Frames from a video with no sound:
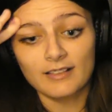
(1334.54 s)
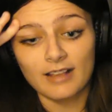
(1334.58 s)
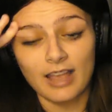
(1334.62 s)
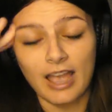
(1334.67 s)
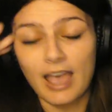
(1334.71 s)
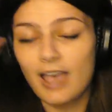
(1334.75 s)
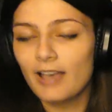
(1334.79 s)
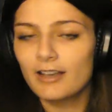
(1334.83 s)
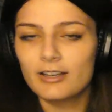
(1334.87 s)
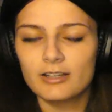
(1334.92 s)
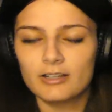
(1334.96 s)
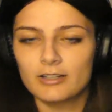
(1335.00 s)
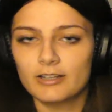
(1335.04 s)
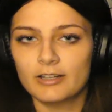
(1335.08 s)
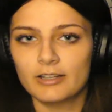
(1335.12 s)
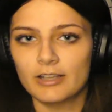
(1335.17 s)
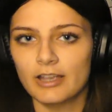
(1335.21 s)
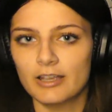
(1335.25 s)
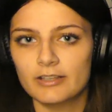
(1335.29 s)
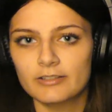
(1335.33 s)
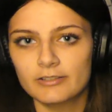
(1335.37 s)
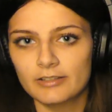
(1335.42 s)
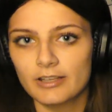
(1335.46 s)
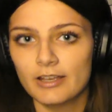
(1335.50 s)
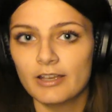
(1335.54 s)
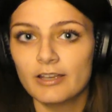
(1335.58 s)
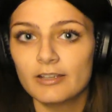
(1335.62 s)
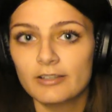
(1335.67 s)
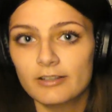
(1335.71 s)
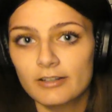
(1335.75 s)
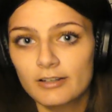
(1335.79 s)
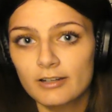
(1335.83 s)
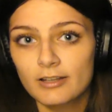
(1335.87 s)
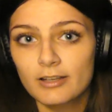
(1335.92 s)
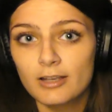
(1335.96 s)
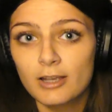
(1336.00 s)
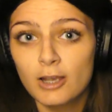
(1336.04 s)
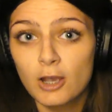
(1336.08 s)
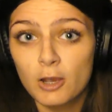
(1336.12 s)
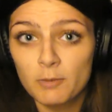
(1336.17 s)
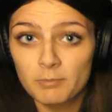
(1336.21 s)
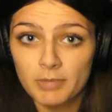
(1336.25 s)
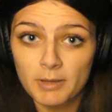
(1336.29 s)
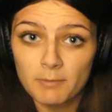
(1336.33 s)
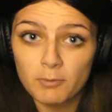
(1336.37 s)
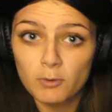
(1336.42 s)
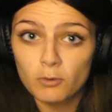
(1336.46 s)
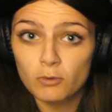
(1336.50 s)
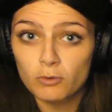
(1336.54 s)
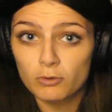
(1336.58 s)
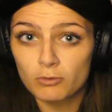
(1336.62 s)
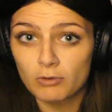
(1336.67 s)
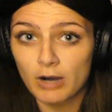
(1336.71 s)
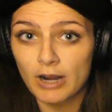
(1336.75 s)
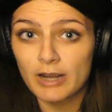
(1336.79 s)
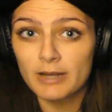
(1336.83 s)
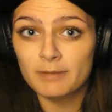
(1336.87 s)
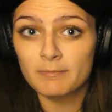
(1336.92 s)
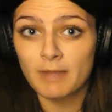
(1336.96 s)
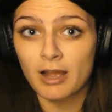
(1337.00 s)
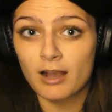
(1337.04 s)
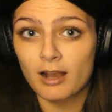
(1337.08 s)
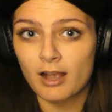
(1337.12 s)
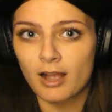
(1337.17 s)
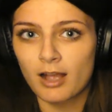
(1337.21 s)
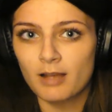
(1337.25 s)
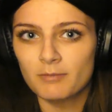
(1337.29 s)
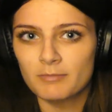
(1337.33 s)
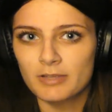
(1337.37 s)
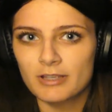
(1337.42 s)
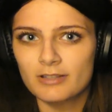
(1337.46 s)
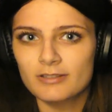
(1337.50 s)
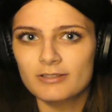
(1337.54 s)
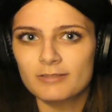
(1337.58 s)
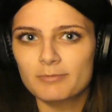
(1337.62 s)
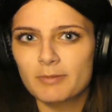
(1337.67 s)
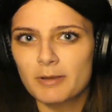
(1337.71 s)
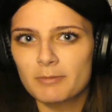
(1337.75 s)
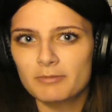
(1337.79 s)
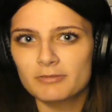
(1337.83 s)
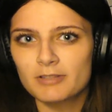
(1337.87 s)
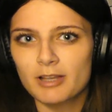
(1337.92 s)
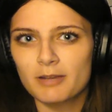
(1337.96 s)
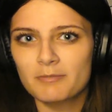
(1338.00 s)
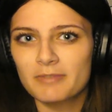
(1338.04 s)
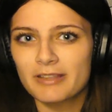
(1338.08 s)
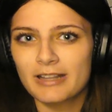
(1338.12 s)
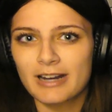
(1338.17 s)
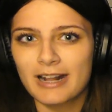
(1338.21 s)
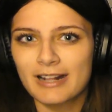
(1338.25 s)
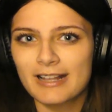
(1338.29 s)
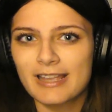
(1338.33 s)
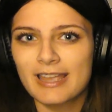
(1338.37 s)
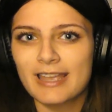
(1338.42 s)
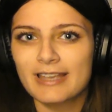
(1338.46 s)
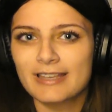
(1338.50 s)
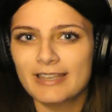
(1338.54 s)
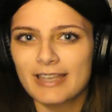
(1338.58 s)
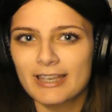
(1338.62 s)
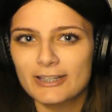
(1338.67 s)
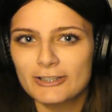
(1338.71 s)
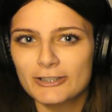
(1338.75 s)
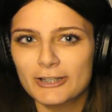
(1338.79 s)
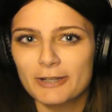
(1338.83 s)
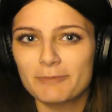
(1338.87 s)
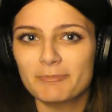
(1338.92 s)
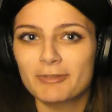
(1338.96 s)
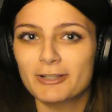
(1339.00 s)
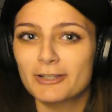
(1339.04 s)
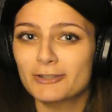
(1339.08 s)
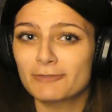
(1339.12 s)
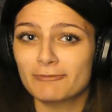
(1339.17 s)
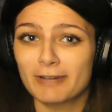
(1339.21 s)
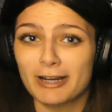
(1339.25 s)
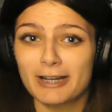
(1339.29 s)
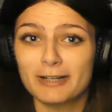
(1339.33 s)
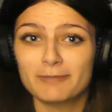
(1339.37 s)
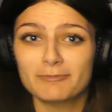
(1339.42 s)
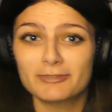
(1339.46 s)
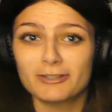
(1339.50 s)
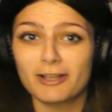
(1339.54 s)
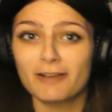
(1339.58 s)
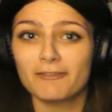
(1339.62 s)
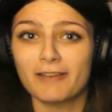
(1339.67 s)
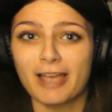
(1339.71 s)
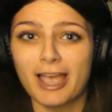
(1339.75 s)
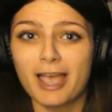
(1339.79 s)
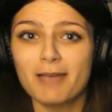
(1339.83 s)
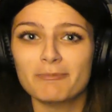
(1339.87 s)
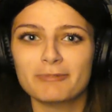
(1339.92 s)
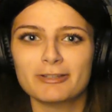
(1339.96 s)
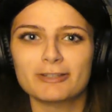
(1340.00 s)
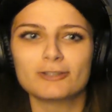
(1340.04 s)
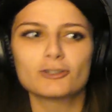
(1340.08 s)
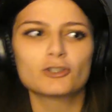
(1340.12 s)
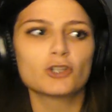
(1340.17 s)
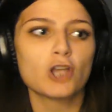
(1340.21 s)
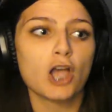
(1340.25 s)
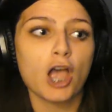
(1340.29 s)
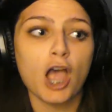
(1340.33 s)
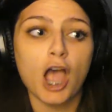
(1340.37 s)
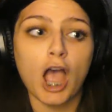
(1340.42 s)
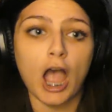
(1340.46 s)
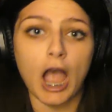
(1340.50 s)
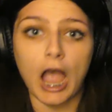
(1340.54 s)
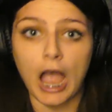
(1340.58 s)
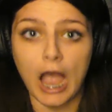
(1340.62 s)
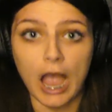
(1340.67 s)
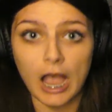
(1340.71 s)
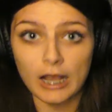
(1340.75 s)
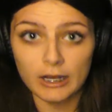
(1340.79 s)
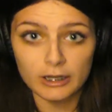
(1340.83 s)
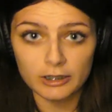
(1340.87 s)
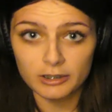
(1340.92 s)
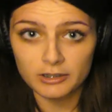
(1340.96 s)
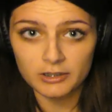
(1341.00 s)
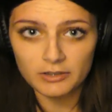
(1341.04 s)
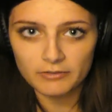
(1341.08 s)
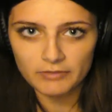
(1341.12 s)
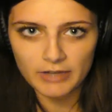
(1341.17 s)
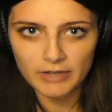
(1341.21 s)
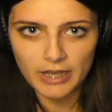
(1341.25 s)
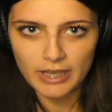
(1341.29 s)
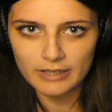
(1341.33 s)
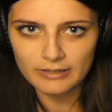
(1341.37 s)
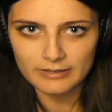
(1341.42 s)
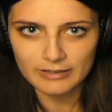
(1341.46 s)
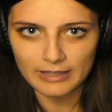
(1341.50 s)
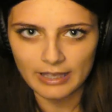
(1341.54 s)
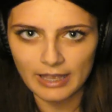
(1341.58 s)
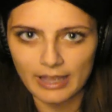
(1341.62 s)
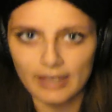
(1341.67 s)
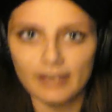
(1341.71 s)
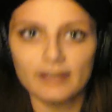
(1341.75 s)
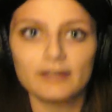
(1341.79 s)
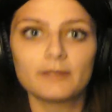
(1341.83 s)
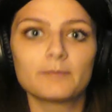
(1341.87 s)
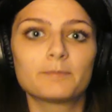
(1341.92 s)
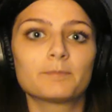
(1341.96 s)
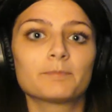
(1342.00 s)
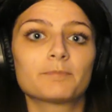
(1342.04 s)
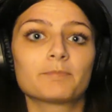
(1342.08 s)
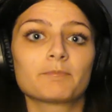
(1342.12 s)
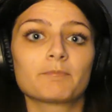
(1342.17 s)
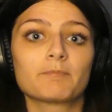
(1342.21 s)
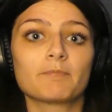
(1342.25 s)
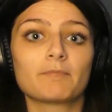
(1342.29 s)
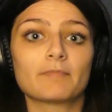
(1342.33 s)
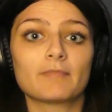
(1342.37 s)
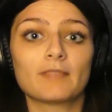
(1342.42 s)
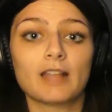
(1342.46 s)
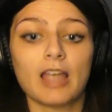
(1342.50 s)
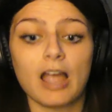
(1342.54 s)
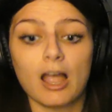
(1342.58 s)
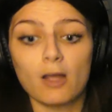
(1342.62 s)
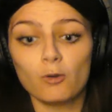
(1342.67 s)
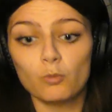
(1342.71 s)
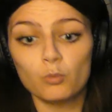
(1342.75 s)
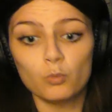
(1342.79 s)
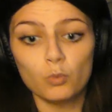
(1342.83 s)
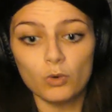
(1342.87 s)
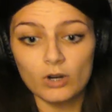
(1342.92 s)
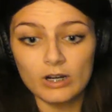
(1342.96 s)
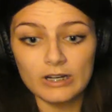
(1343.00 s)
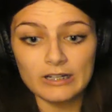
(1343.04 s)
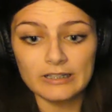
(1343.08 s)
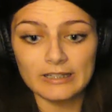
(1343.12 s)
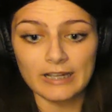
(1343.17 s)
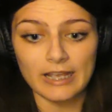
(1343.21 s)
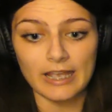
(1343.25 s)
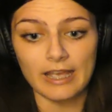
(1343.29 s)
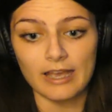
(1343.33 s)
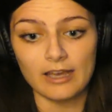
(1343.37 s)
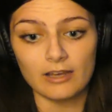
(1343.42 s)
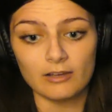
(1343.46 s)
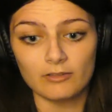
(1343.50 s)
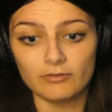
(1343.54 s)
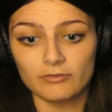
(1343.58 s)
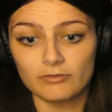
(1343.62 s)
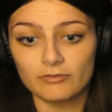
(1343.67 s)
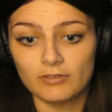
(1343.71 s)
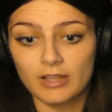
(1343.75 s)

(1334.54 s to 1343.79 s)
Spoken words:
I couldn't have guessed that. People were writing my comments. People tell me that I can't guess shit because random stuff happens. I couldn't have guessed that. I wouldn't have.